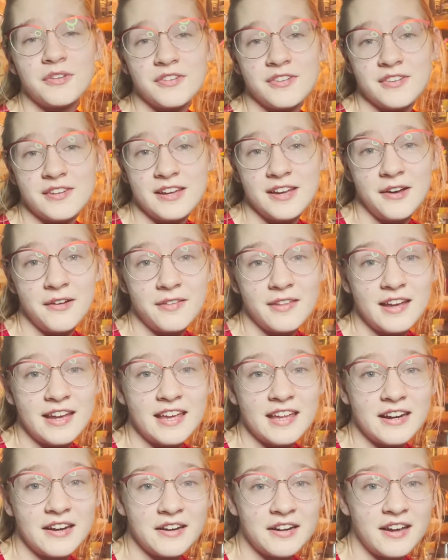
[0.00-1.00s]
see how they
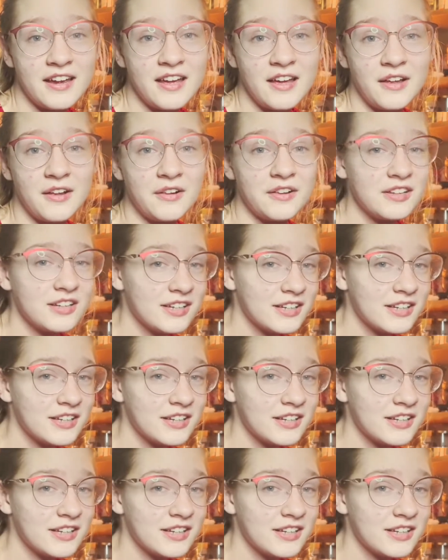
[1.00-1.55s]
get out of hell.